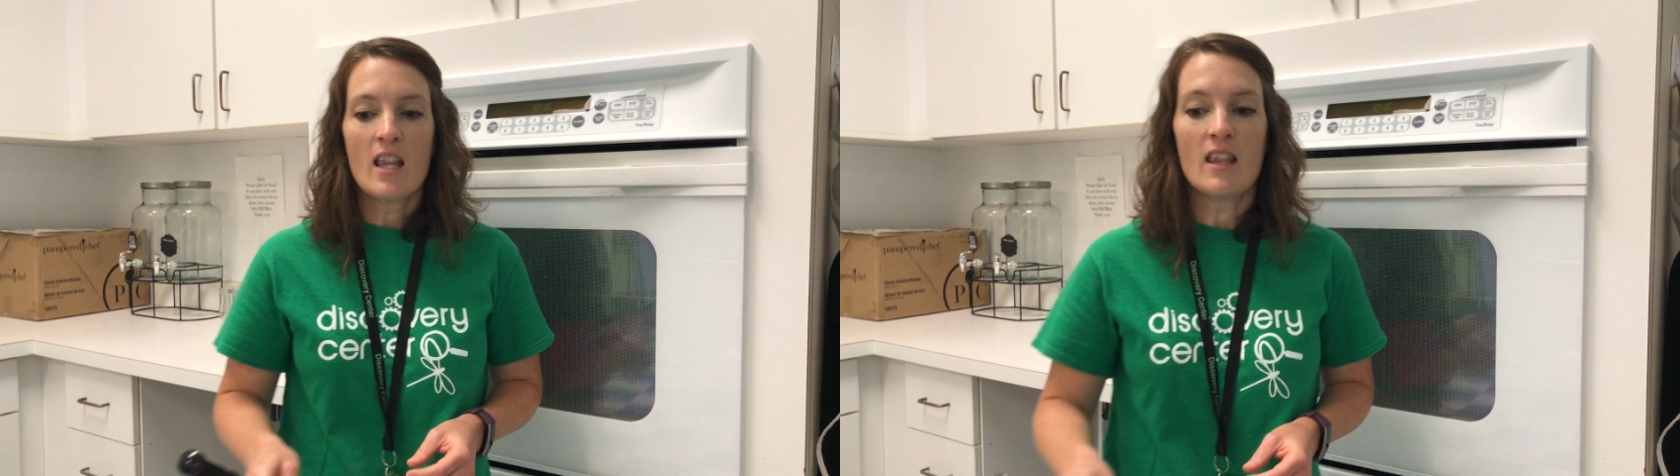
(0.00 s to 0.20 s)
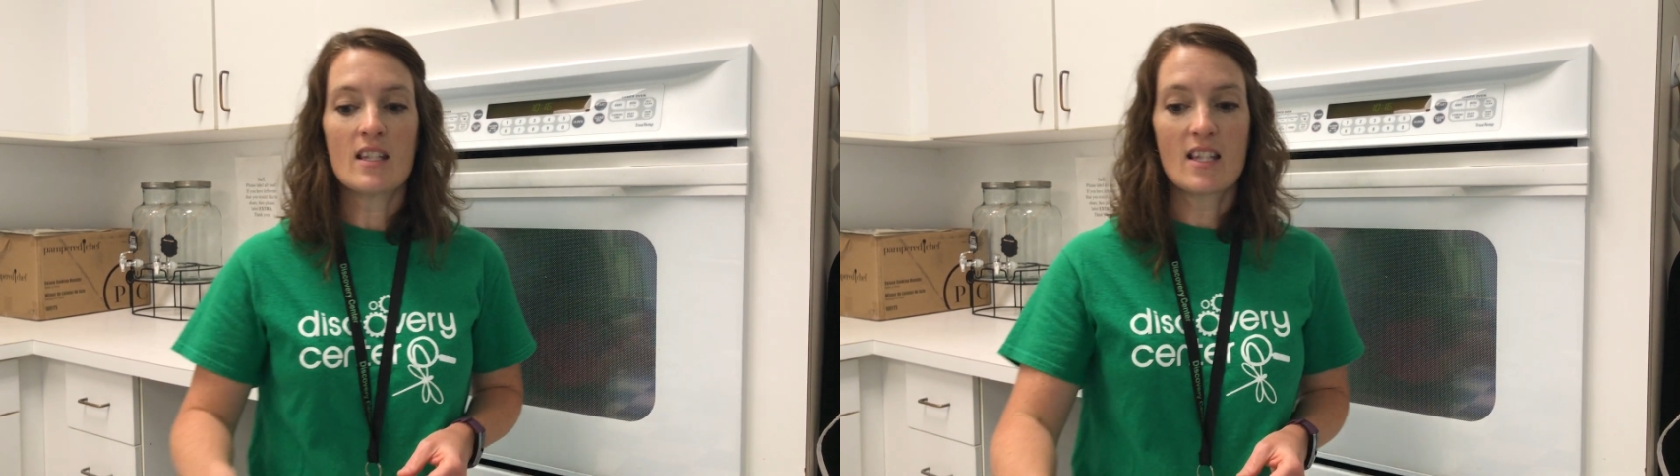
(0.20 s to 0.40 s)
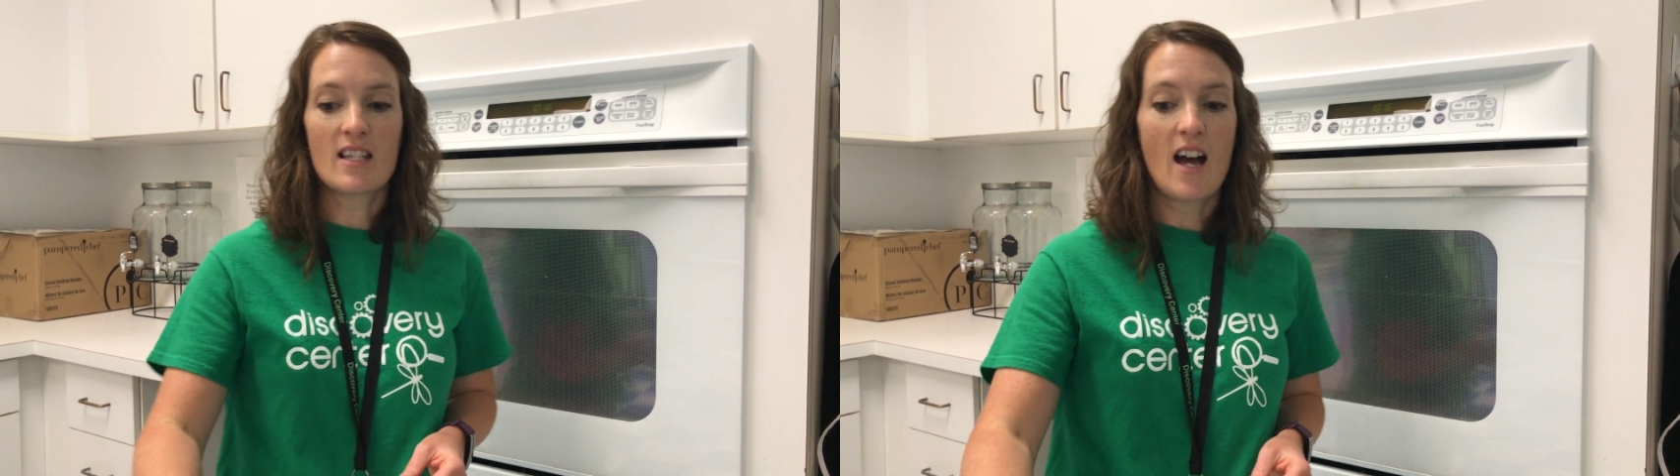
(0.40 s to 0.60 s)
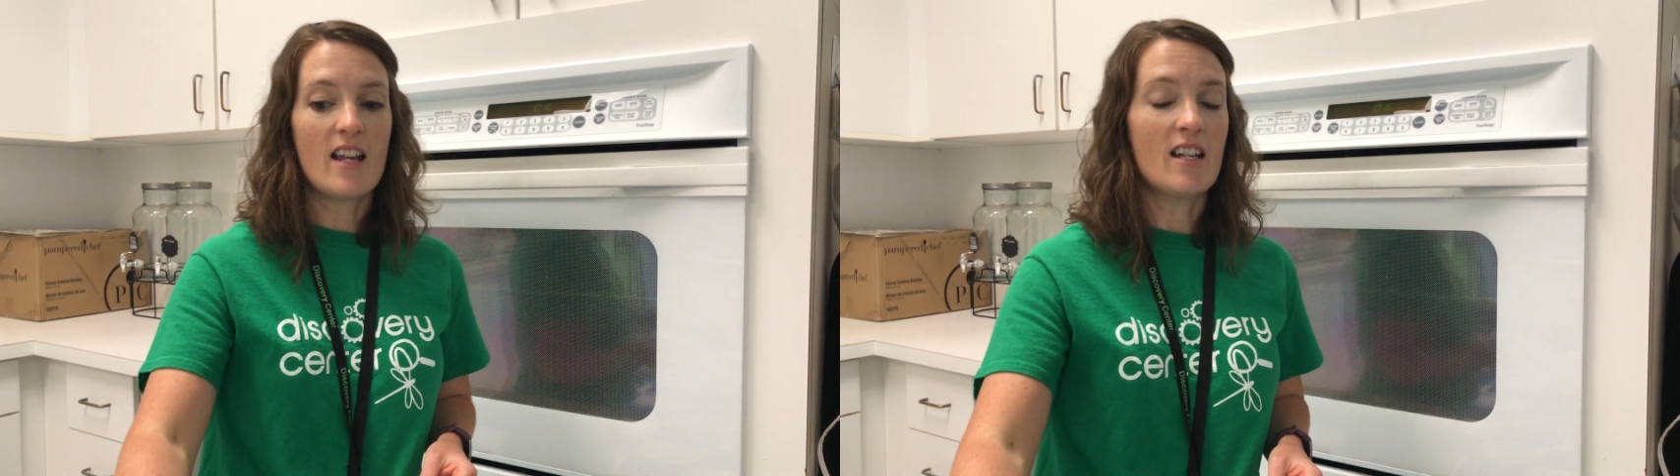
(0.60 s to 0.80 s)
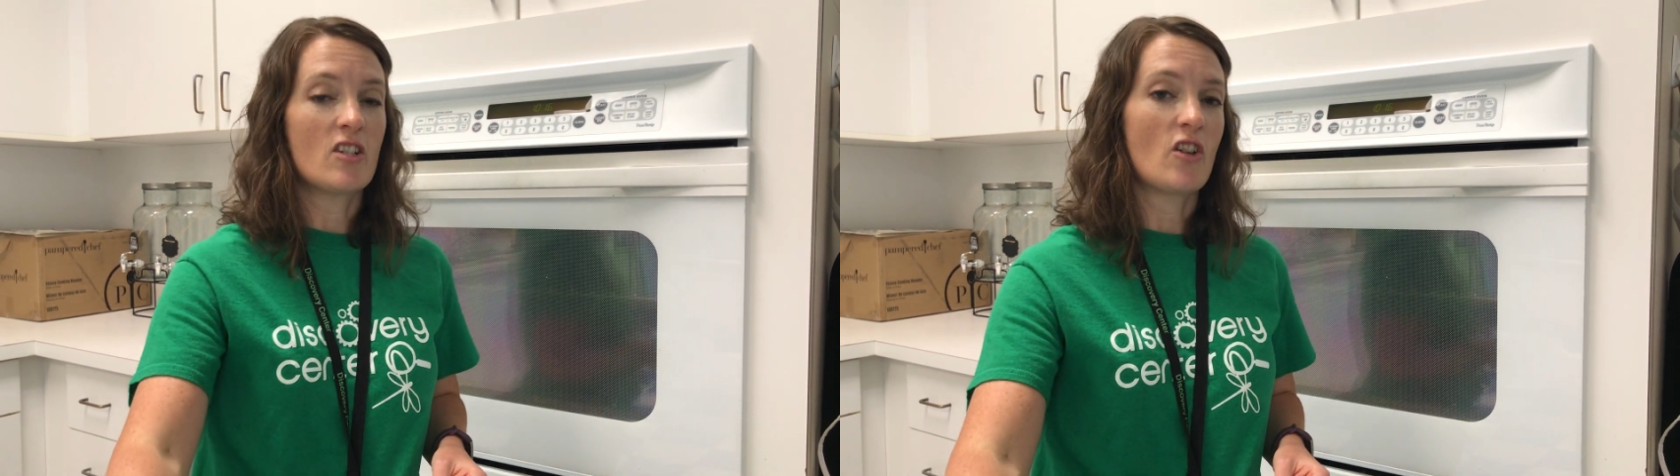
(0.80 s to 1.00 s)
This is not
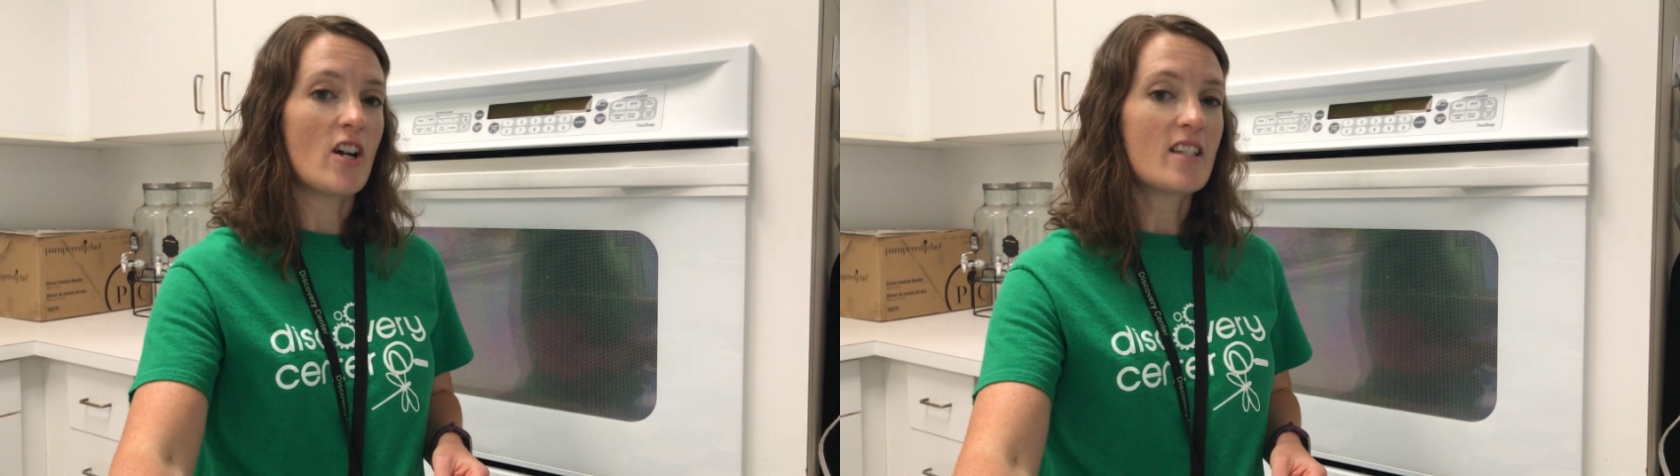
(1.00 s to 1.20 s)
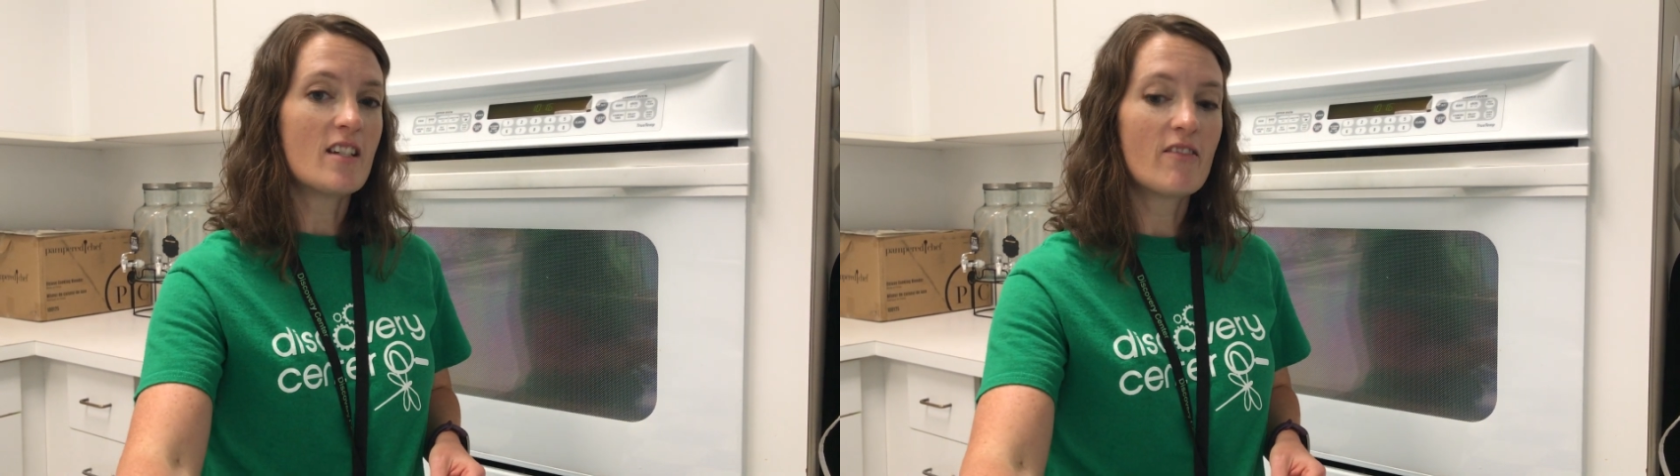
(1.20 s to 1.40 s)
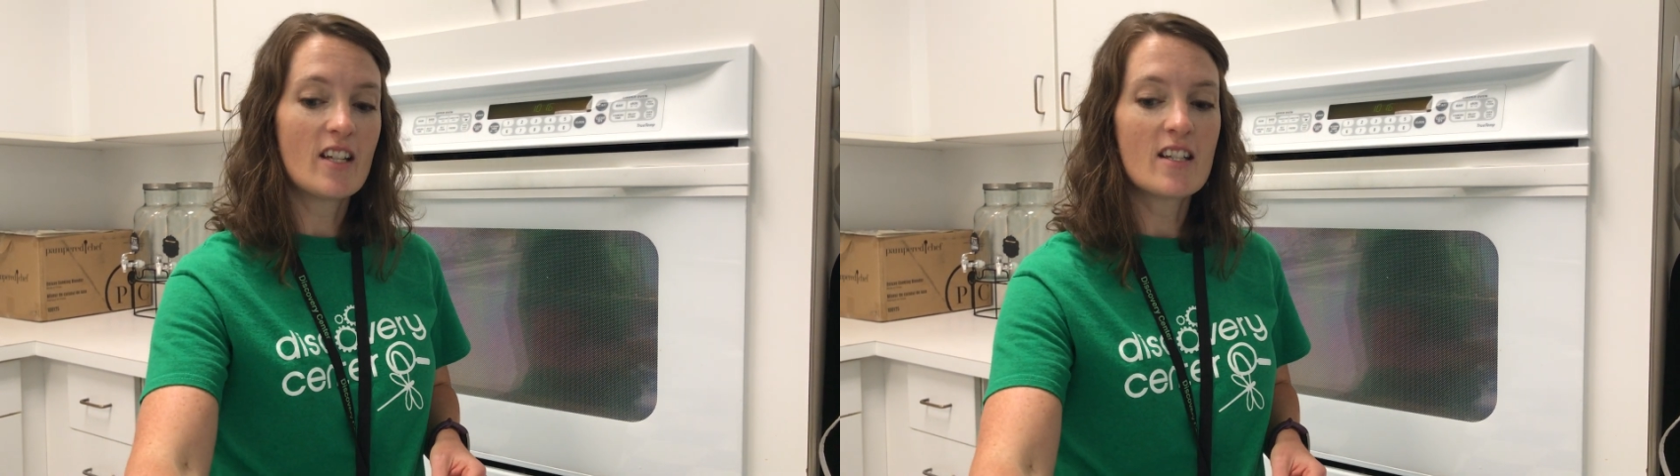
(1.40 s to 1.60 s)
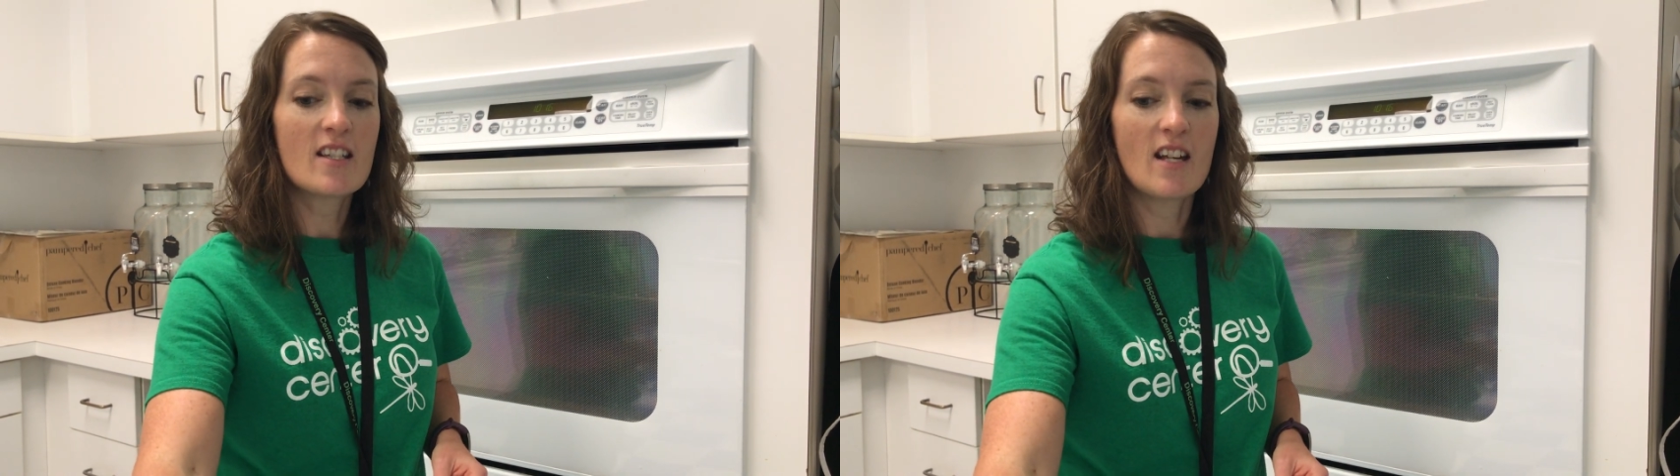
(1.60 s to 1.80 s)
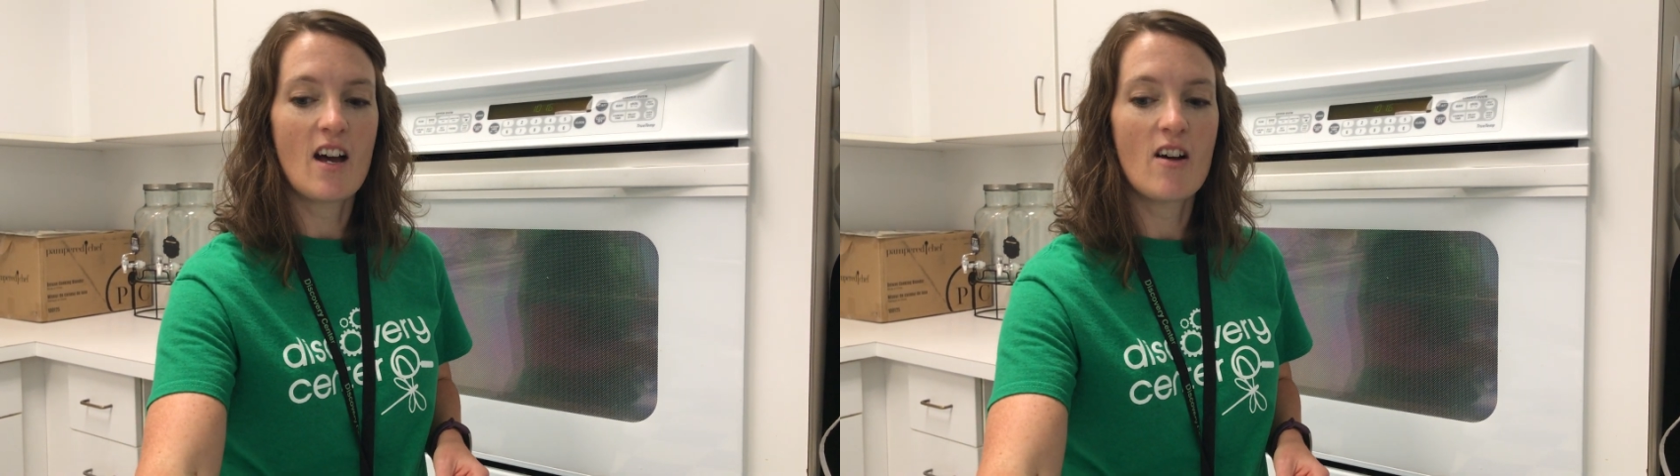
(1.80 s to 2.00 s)
an exhaustive
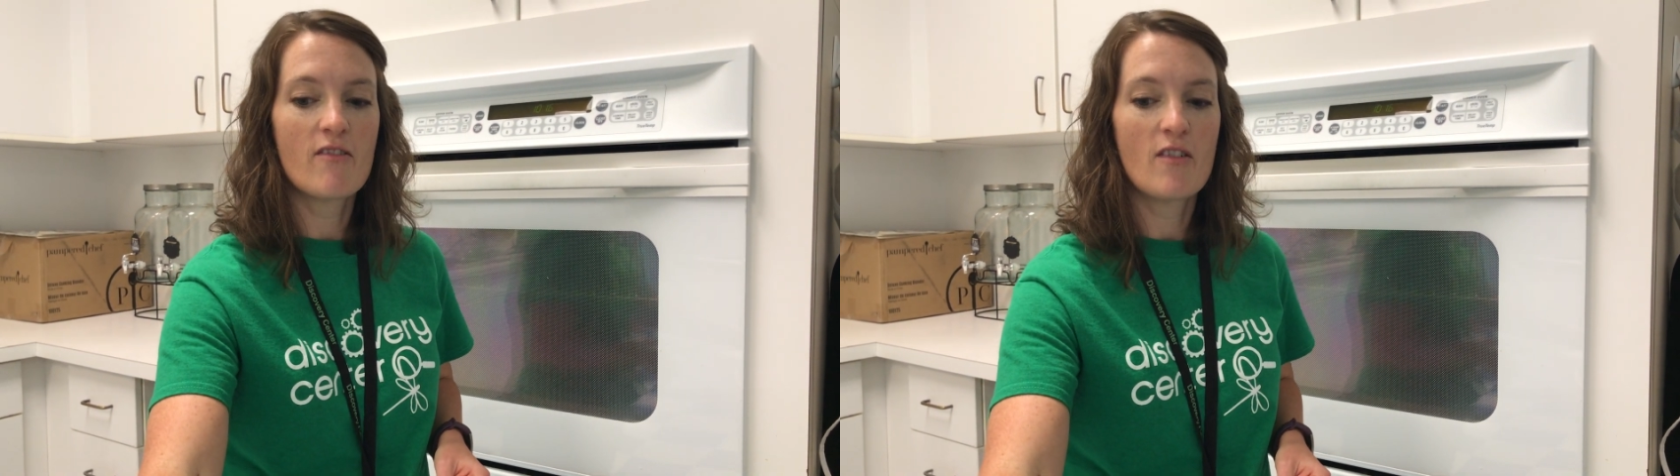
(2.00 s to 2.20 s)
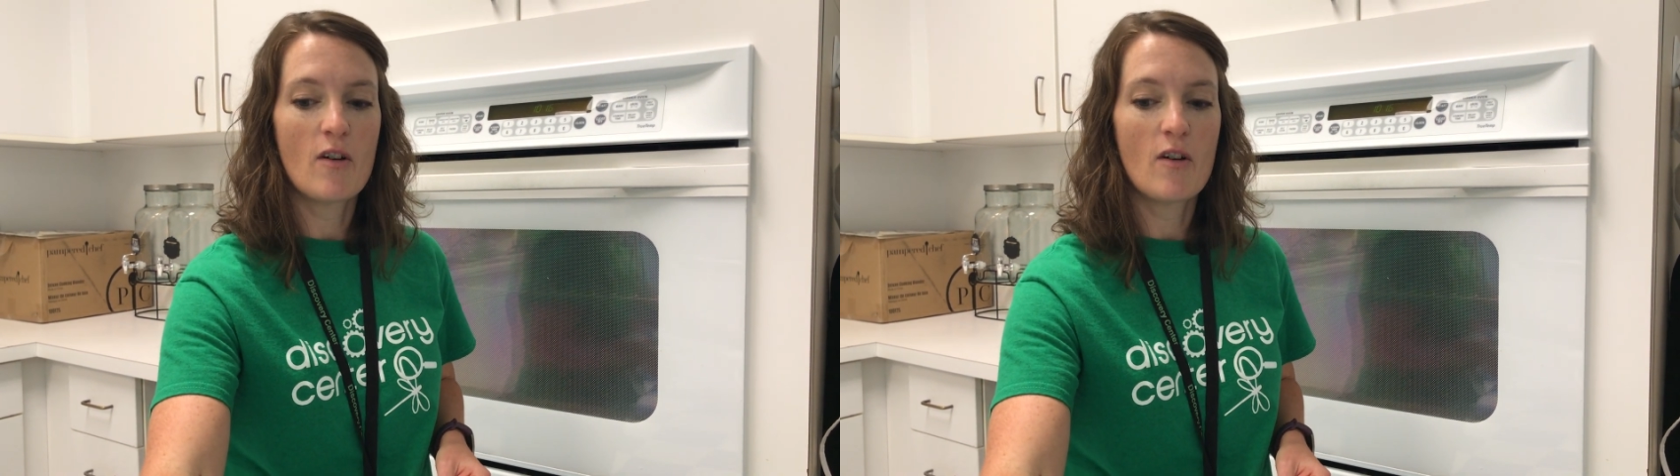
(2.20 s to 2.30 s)
list of